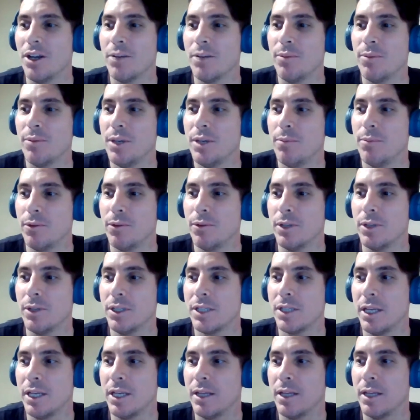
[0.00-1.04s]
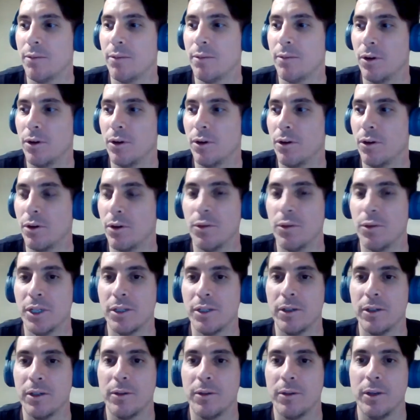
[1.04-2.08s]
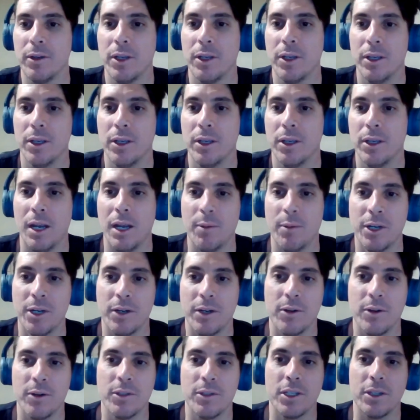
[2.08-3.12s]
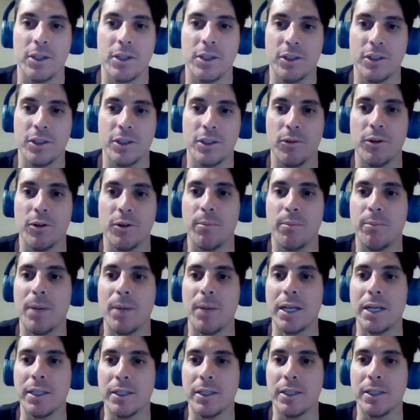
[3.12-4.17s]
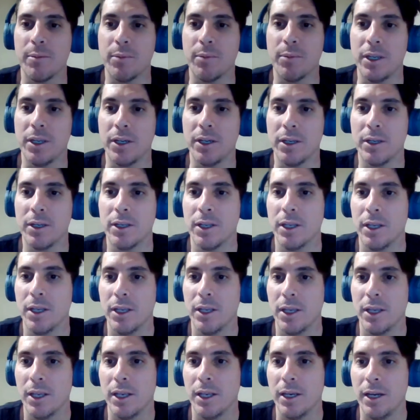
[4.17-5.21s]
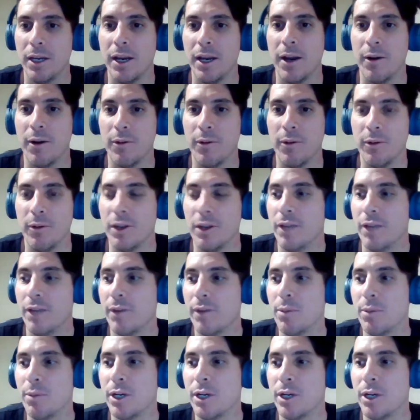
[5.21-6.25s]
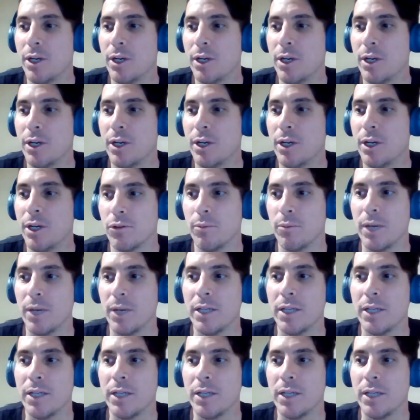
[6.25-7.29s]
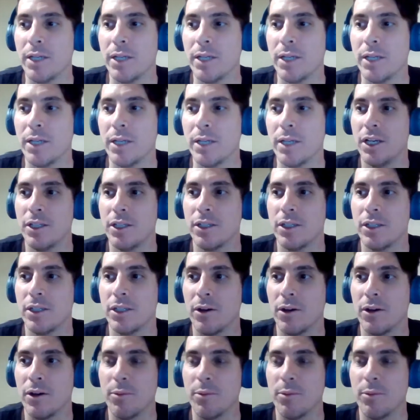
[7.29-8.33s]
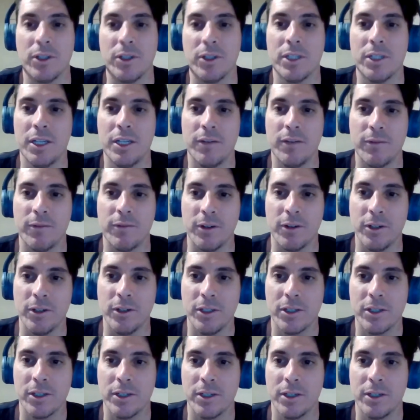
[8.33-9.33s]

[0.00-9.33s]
people, let's say that we're all I'm going to go to the store and buy something. Now, if I'm going to go to the store and buy something, chances are I'm going to see it first.